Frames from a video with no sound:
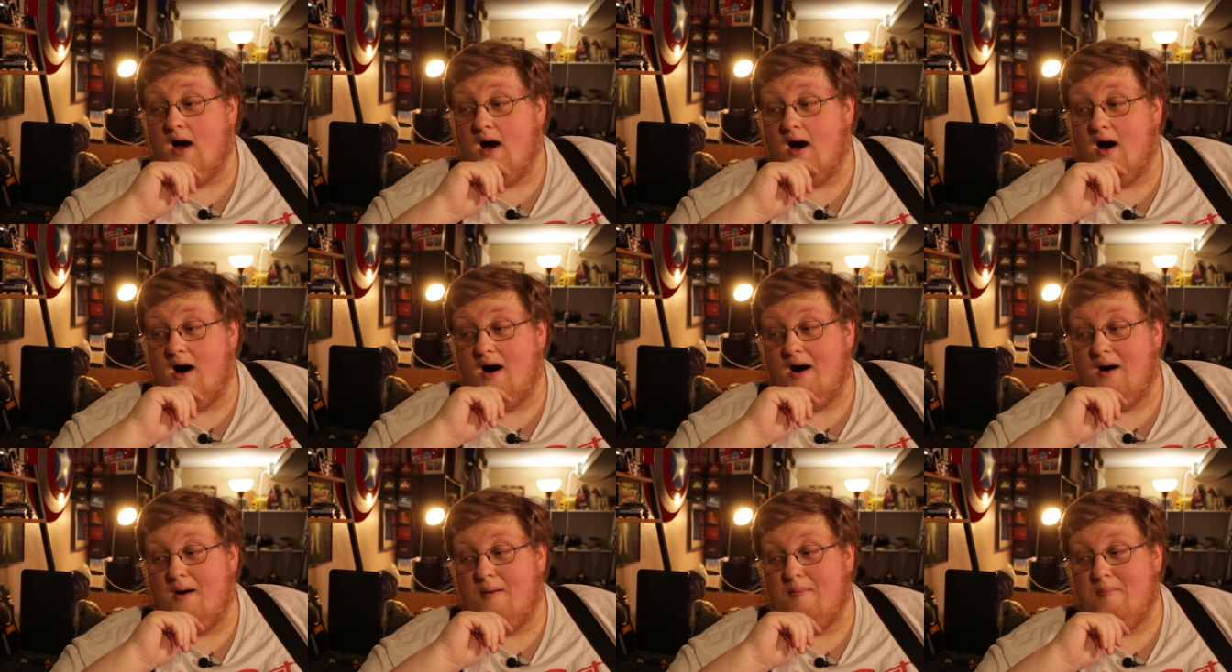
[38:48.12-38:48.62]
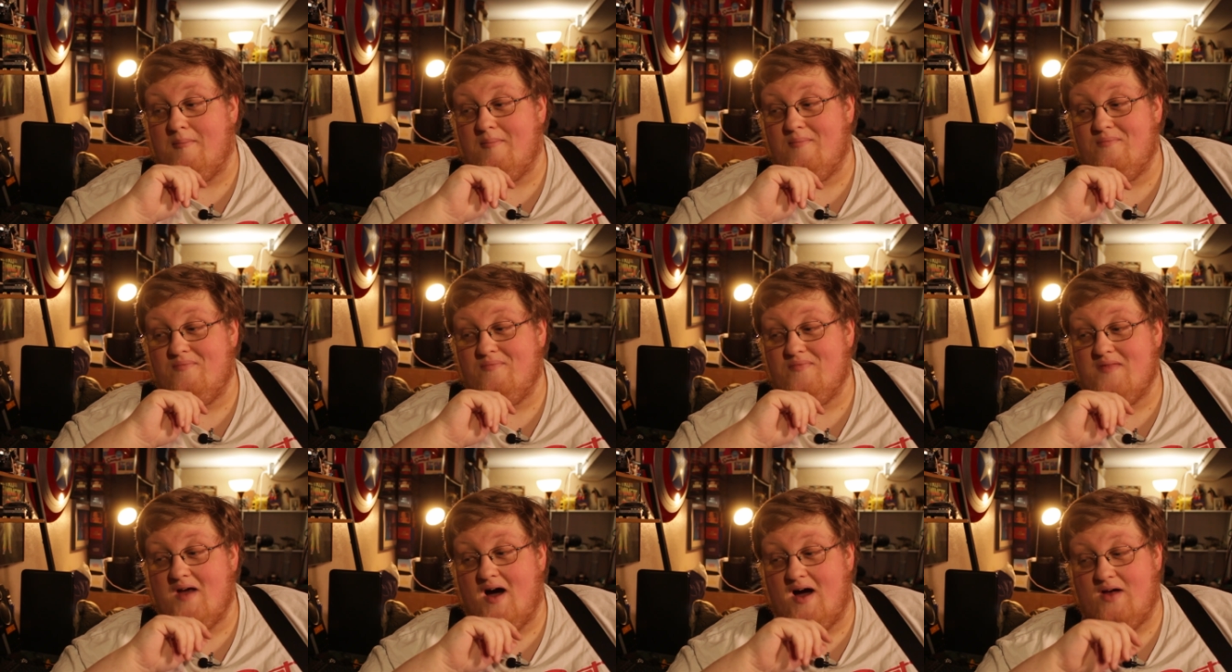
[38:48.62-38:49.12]

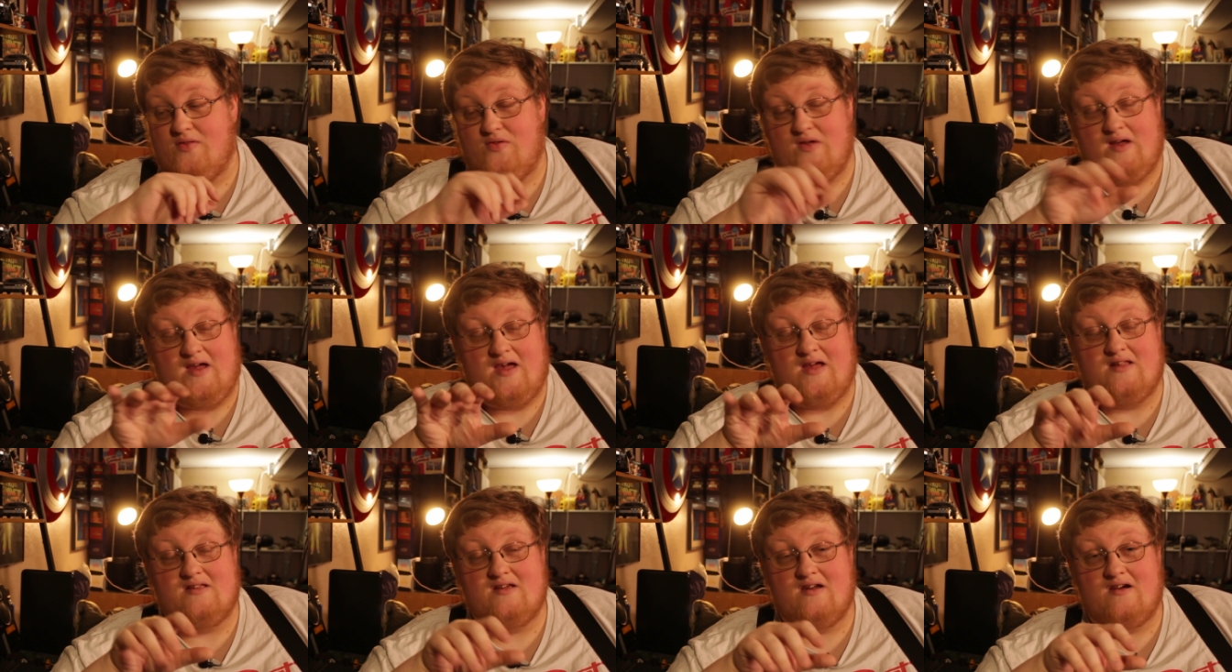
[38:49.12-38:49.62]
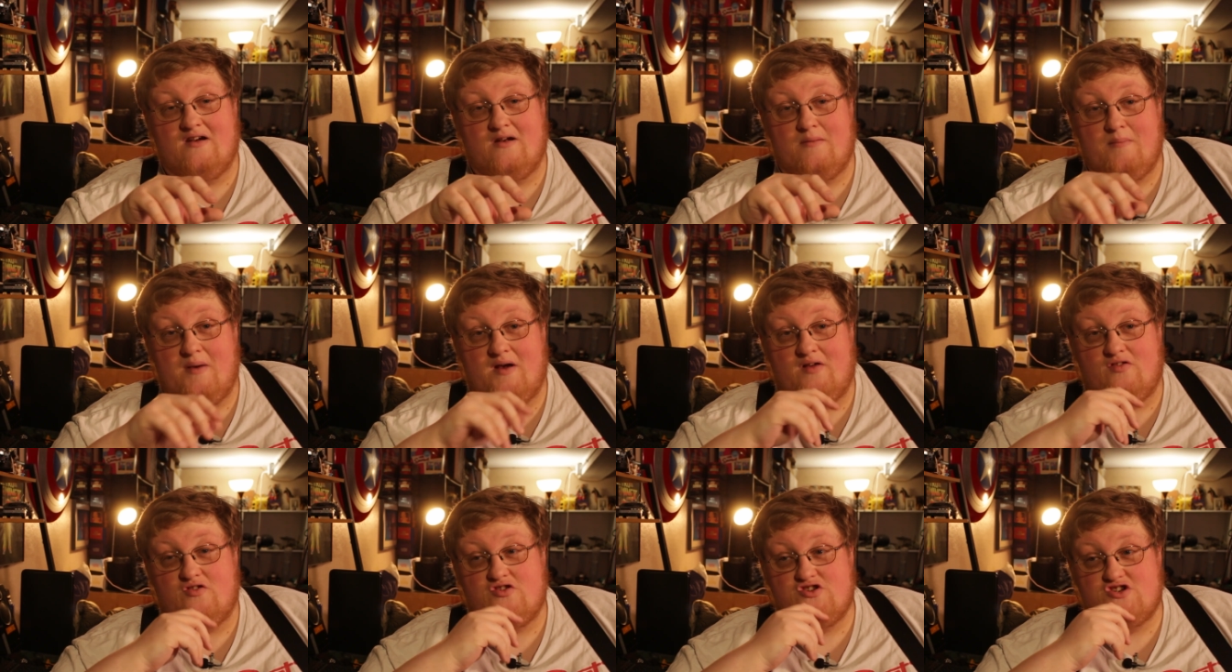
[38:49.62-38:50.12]
I think he did an
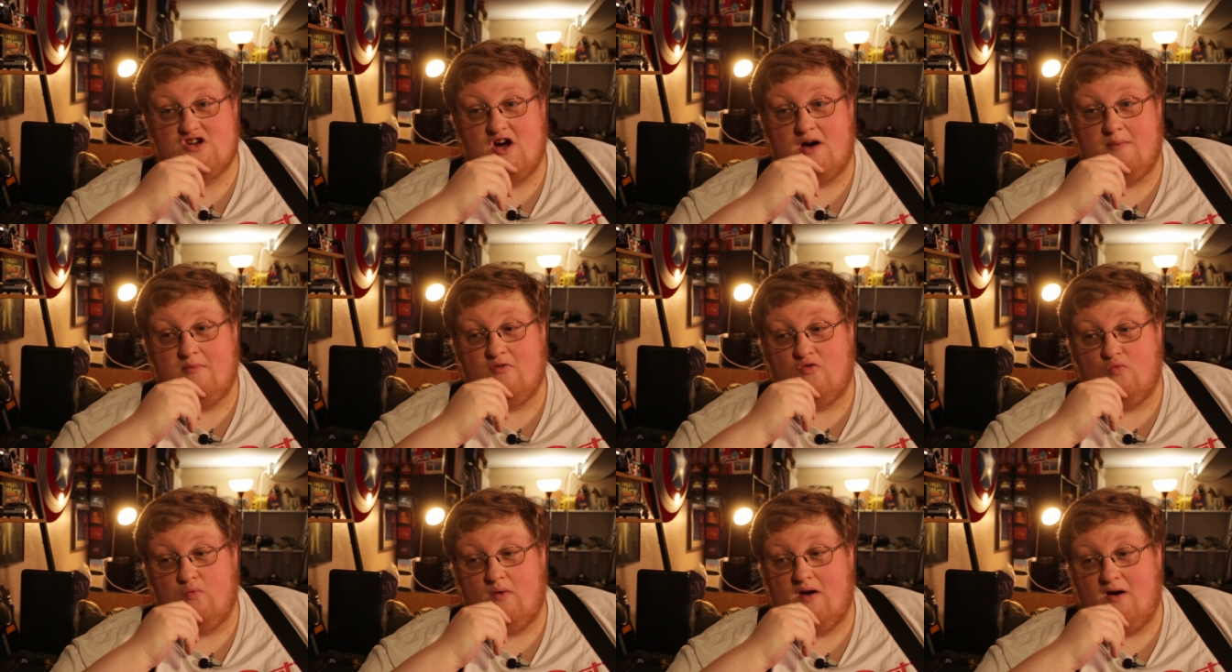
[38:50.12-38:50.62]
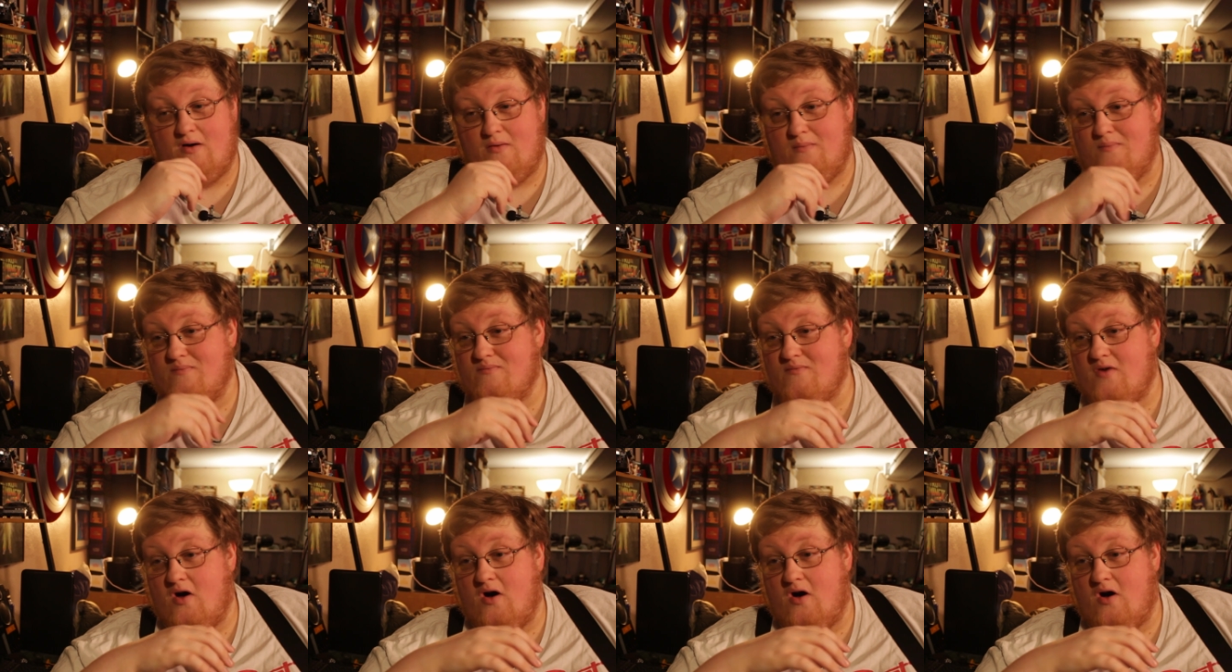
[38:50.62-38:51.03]
amazing job as well.